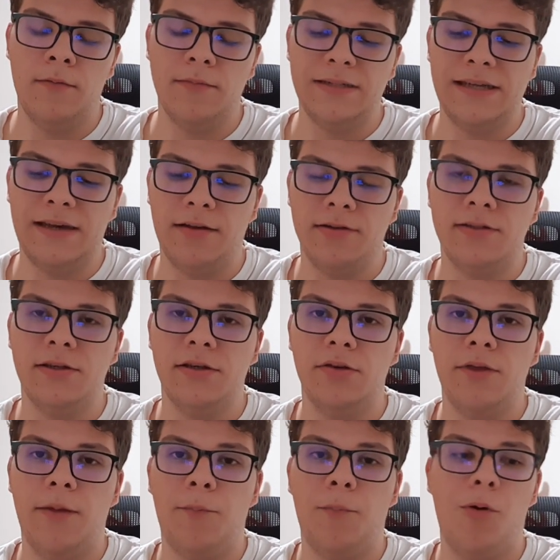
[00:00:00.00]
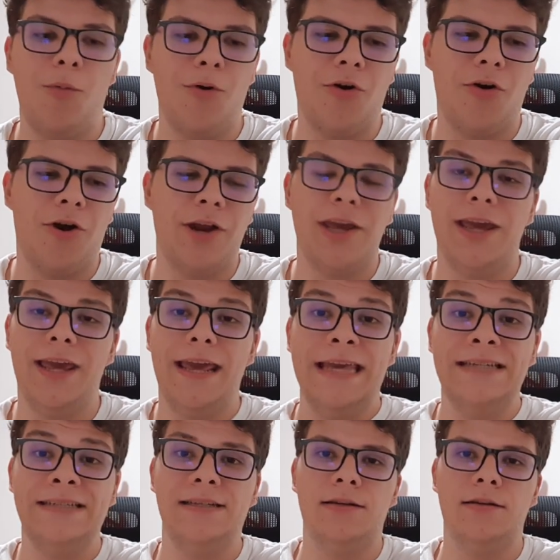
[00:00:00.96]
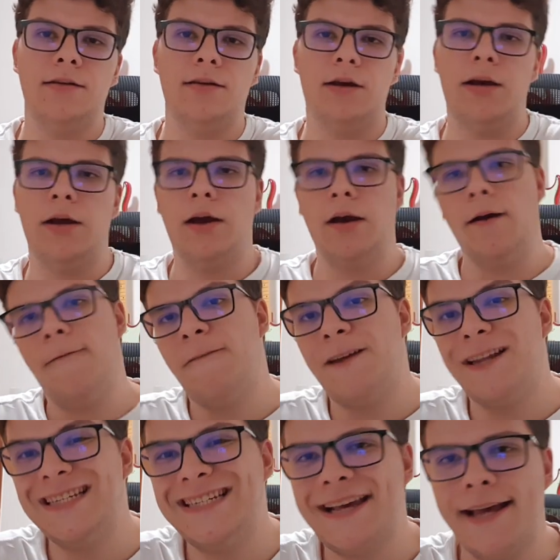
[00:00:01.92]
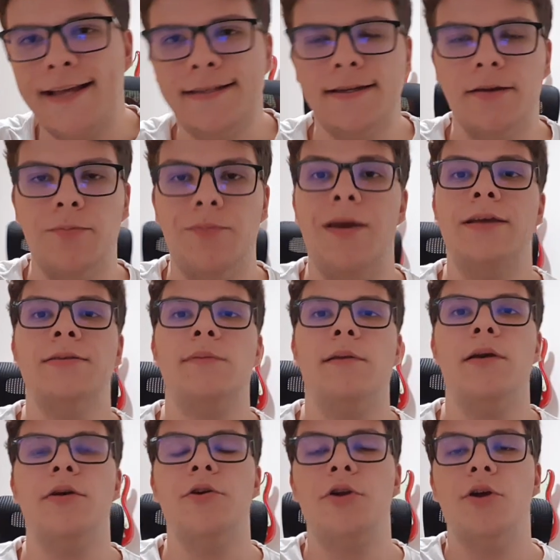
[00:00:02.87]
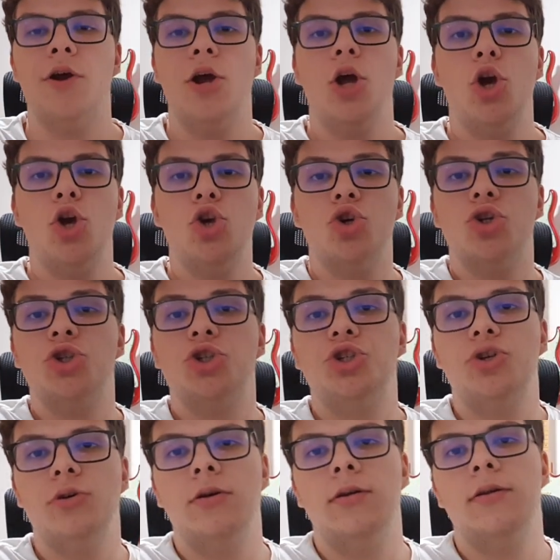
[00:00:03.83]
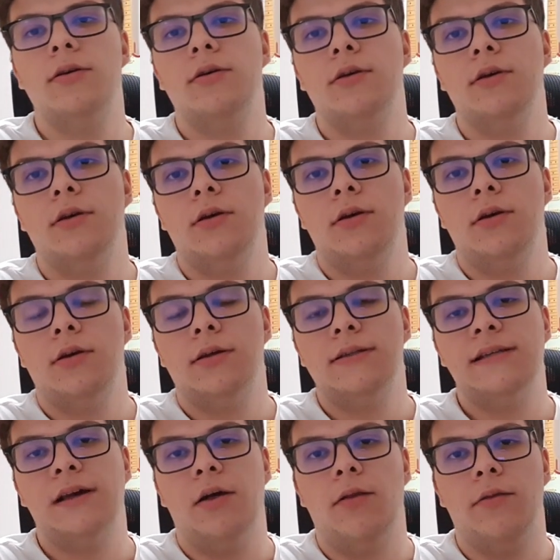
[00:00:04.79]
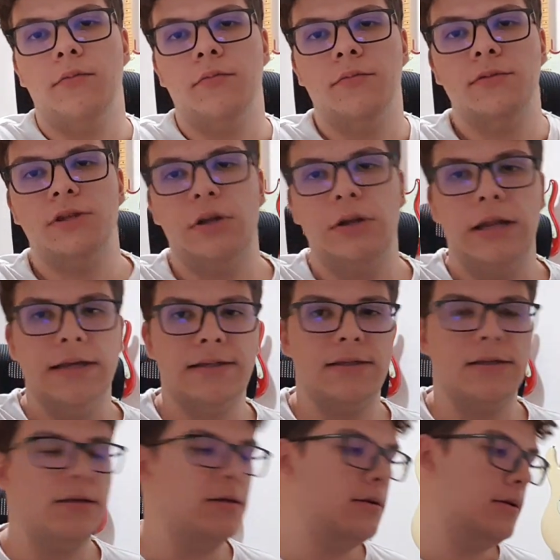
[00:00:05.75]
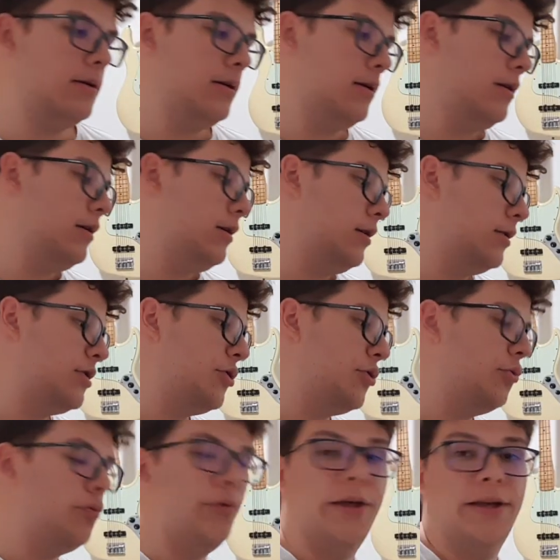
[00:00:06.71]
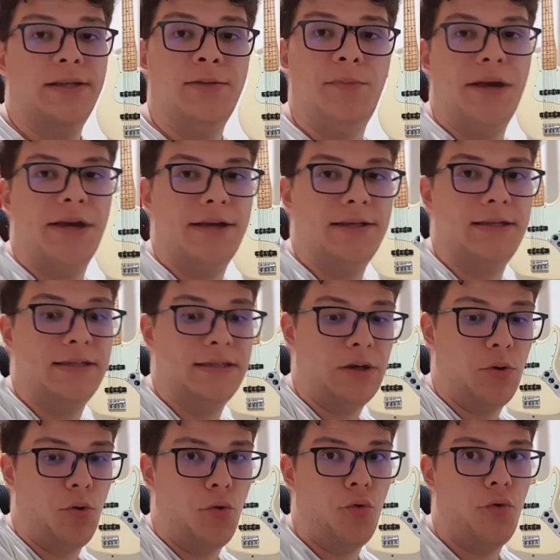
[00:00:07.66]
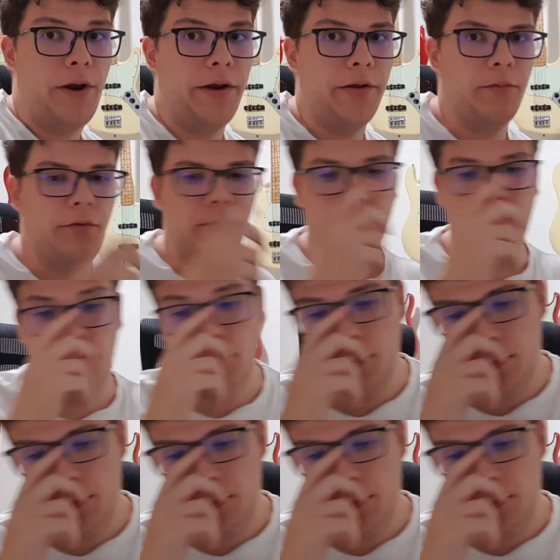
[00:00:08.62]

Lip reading: tells you that Paul McCartney isn't a fantastic bass player, you should tell them to listen to this, because it's incredible.